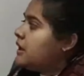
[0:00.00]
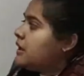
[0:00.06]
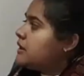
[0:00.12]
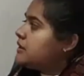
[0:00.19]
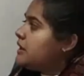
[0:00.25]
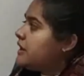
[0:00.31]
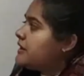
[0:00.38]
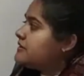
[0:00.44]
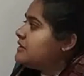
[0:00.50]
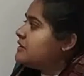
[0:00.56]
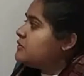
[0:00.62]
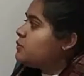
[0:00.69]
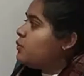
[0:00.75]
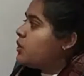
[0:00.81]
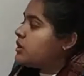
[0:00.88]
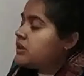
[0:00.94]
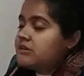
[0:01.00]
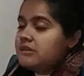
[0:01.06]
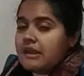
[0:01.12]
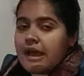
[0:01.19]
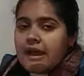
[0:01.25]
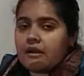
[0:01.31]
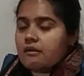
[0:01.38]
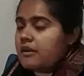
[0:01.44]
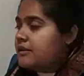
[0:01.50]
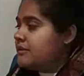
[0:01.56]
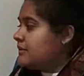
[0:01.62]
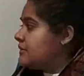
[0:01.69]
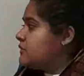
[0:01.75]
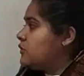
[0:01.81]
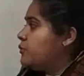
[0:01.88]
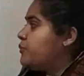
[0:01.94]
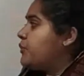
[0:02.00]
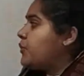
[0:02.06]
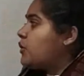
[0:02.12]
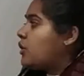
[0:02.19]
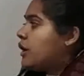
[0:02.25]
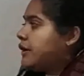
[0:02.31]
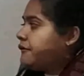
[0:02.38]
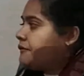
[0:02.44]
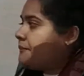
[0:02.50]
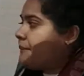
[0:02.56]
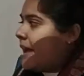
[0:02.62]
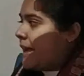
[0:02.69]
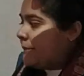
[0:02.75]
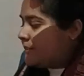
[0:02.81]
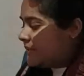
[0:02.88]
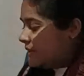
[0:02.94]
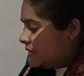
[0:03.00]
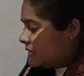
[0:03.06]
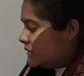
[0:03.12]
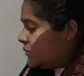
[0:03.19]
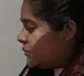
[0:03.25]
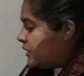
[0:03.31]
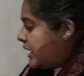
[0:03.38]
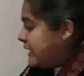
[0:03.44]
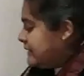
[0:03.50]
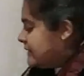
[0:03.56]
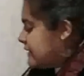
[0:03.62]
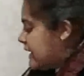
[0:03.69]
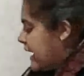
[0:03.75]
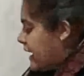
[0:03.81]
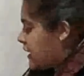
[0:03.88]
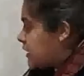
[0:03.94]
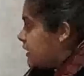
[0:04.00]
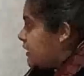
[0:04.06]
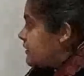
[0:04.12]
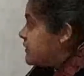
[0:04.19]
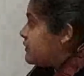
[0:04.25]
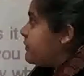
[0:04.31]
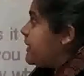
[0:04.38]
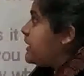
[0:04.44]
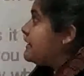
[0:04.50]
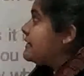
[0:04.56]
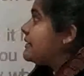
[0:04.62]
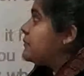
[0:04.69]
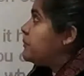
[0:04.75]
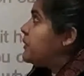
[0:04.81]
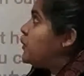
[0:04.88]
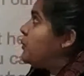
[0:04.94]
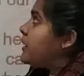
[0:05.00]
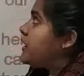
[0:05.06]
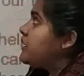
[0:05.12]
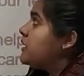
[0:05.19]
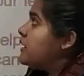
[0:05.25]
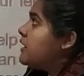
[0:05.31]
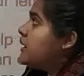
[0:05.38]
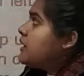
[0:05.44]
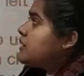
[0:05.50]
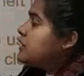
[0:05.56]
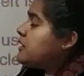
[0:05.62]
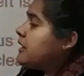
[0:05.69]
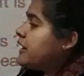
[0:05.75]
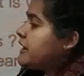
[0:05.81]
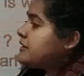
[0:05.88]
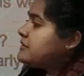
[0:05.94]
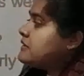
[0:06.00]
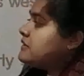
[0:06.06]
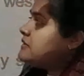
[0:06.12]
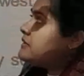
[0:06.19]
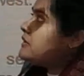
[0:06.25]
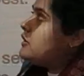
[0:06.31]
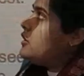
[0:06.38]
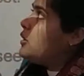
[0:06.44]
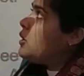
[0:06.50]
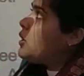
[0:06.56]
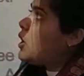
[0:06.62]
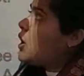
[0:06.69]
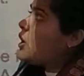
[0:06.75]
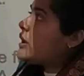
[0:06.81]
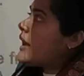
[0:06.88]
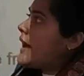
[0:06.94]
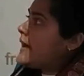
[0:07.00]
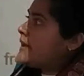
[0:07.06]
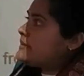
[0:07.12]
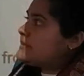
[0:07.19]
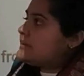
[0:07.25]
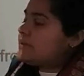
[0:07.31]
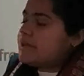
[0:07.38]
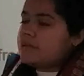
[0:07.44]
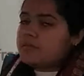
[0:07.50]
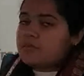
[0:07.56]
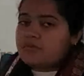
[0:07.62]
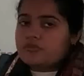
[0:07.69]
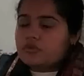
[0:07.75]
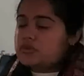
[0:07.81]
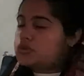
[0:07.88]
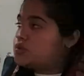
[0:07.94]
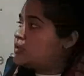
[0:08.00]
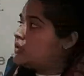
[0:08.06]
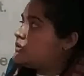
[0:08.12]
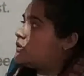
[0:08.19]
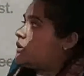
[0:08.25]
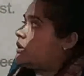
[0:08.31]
The next is what is atlas? So book of maps is known as atlas. Very simple one. The next is long answer type of question. So